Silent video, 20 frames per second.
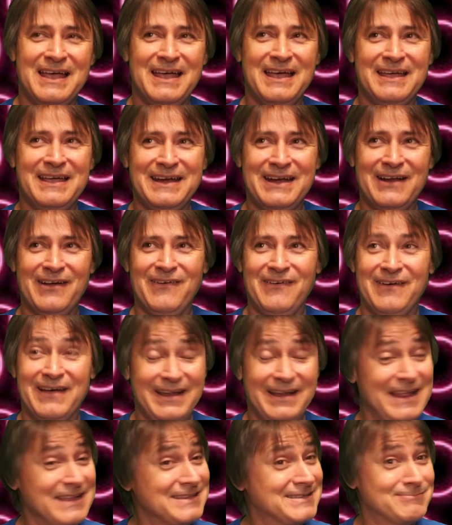And
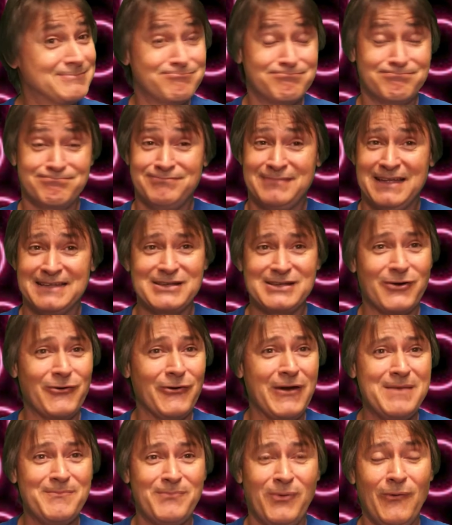that's a
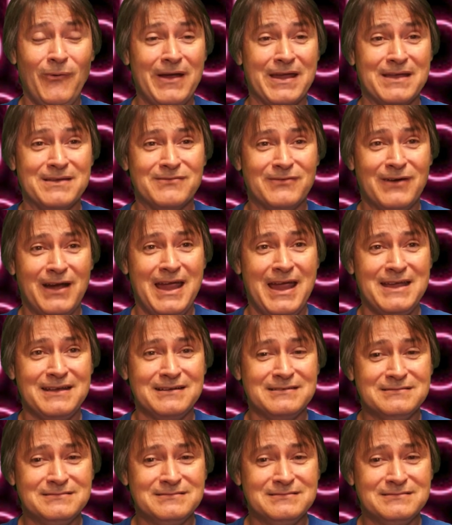great point, right?